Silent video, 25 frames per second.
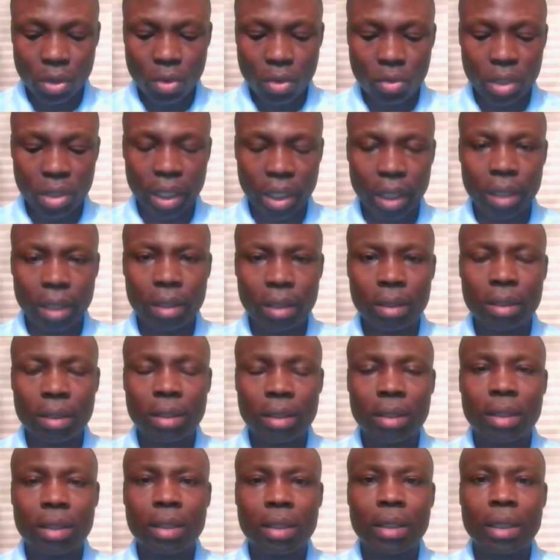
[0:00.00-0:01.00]
okay
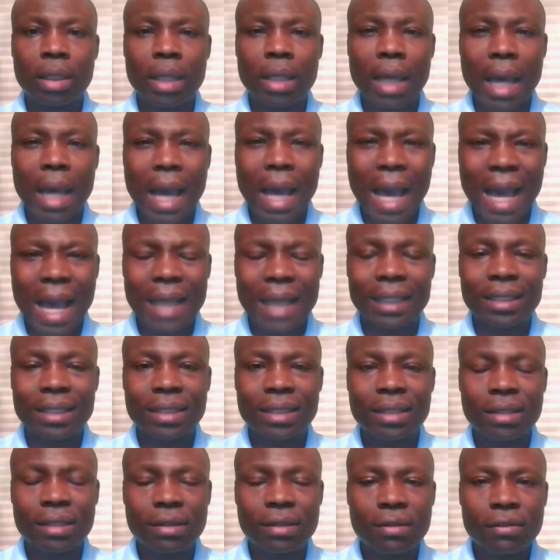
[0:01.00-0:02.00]
and
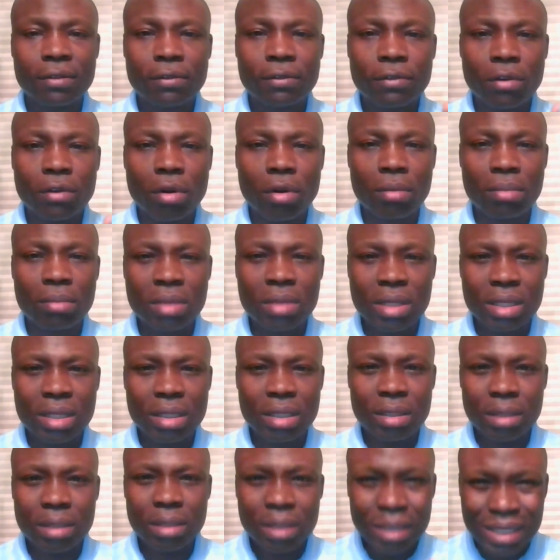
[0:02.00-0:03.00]
from
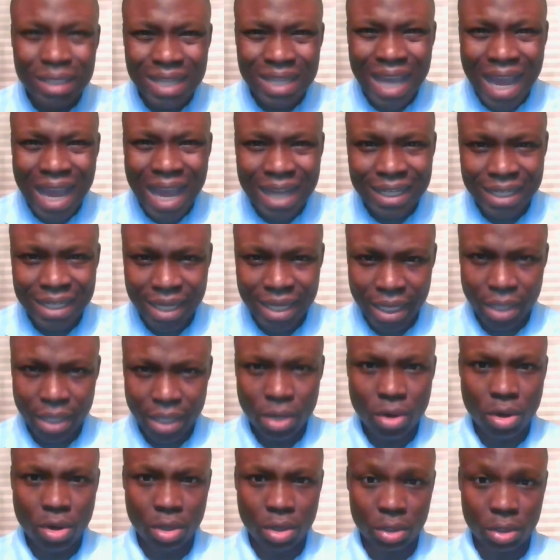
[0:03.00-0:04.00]
that day
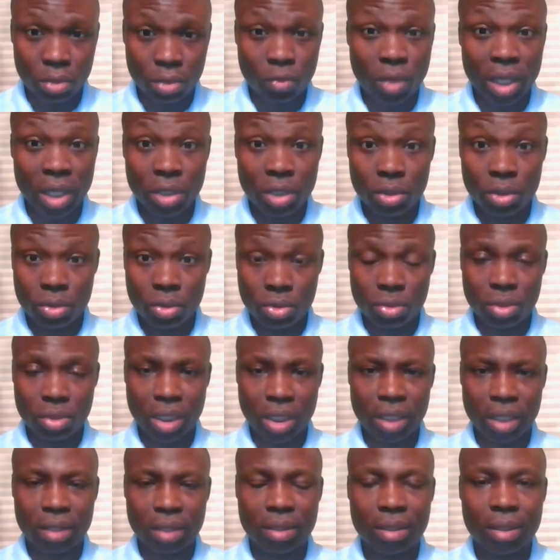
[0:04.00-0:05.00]
on when you do
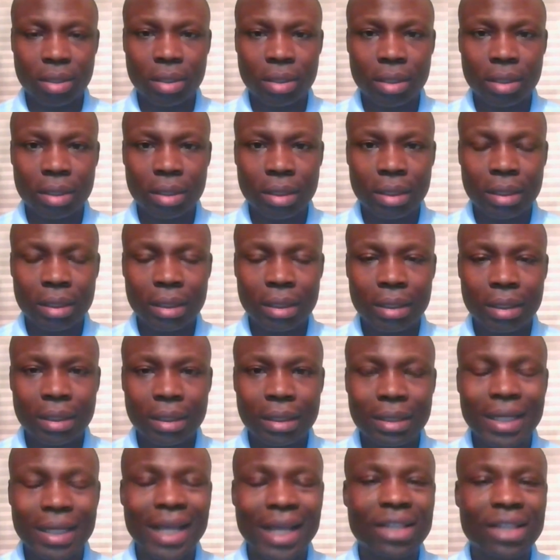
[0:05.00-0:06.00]
this
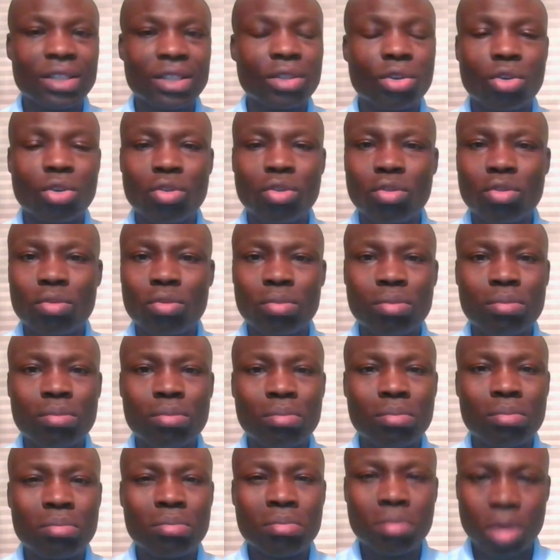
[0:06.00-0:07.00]
there's no
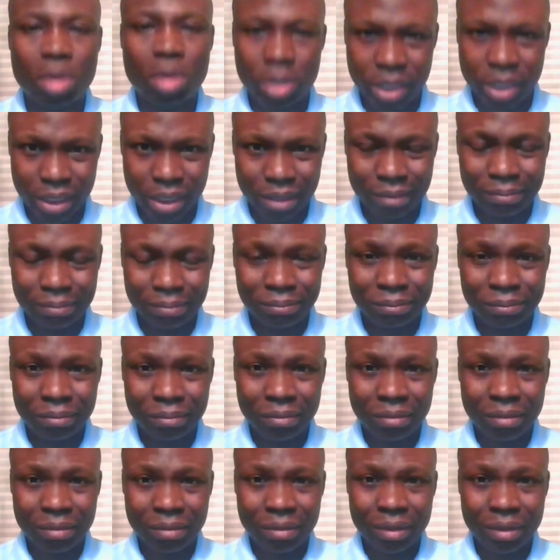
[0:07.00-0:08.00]
money
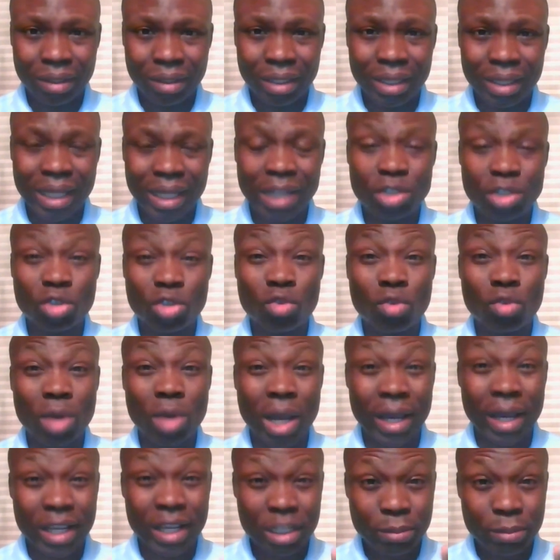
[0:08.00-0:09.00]
that you
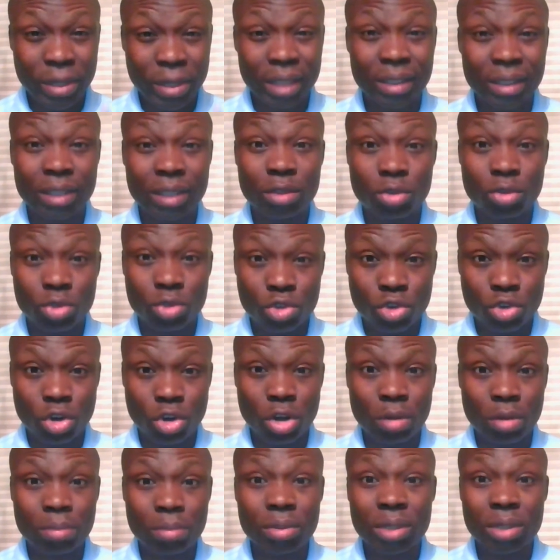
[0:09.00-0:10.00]
are expecting to
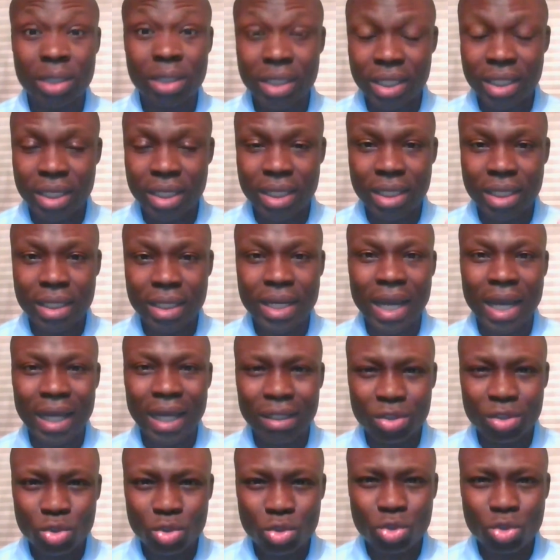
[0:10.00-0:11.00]
drop
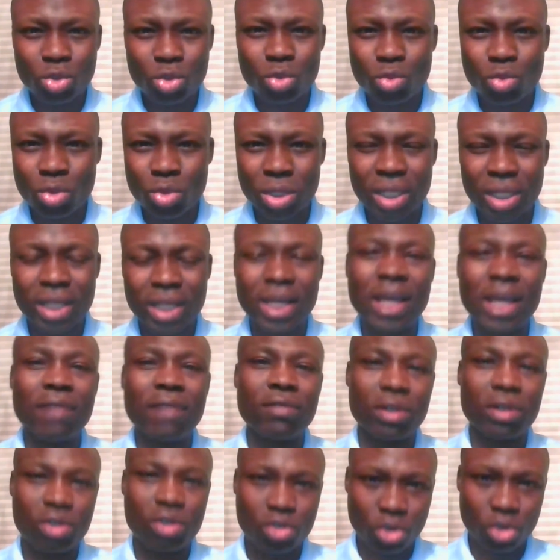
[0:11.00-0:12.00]
that you will
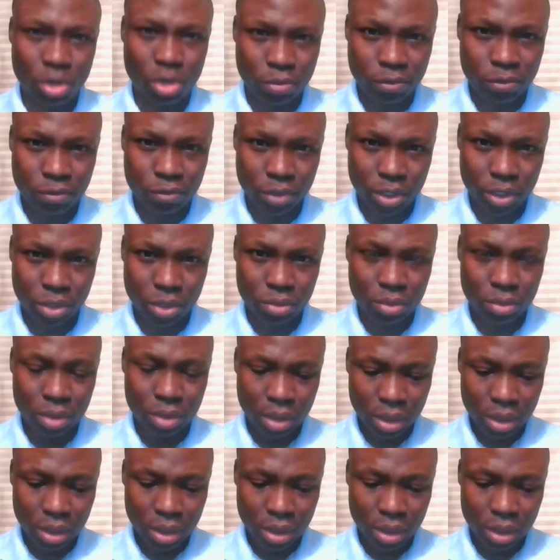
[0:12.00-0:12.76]
never drop for you.